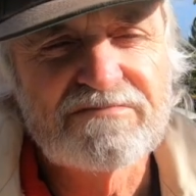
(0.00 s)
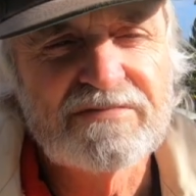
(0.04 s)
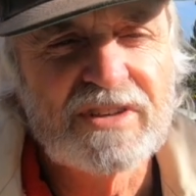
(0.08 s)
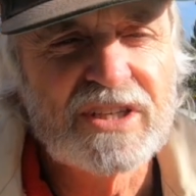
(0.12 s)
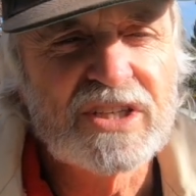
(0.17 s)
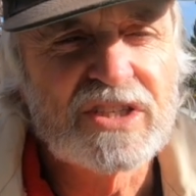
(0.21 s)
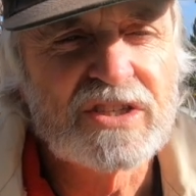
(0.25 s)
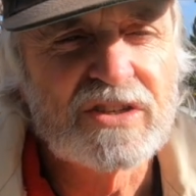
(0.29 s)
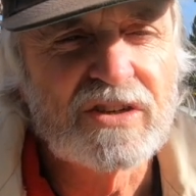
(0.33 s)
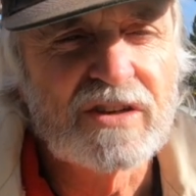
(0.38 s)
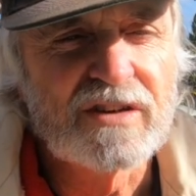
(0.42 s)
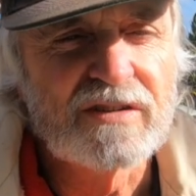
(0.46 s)

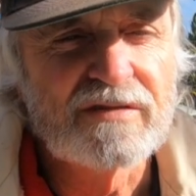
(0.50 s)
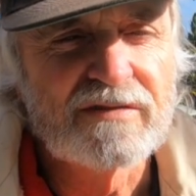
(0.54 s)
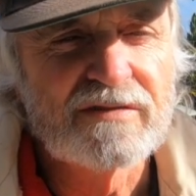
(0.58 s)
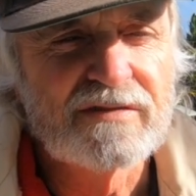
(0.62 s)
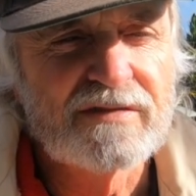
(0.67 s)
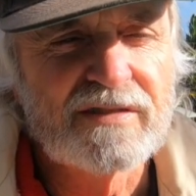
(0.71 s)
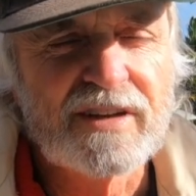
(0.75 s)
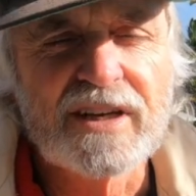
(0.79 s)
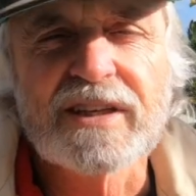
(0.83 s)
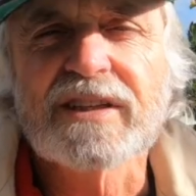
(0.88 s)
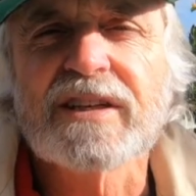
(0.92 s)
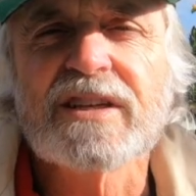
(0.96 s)
it's not
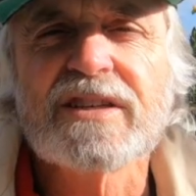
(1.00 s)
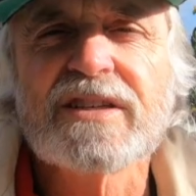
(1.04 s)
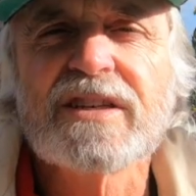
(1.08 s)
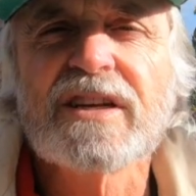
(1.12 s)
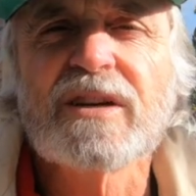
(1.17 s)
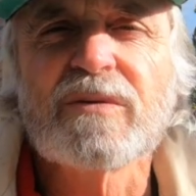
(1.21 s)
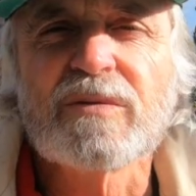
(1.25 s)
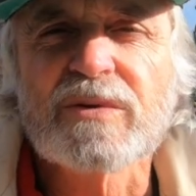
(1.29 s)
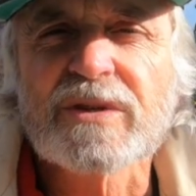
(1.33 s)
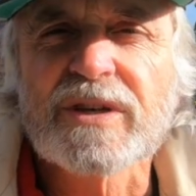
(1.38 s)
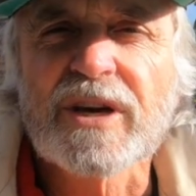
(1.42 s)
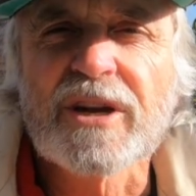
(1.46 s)
like they said
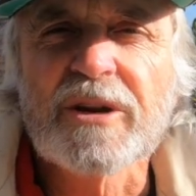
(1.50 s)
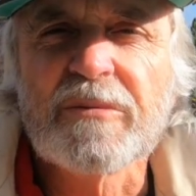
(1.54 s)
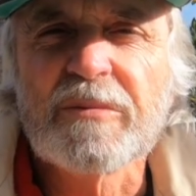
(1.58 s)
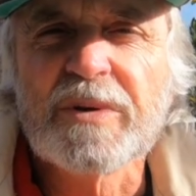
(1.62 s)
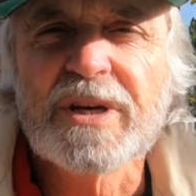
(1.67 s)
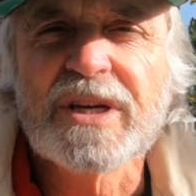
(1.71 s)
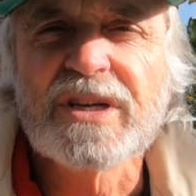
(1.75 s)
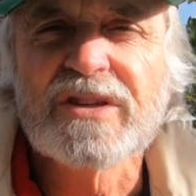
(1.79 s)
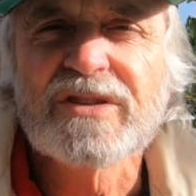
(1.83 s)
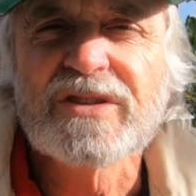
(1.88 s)
it was going to be.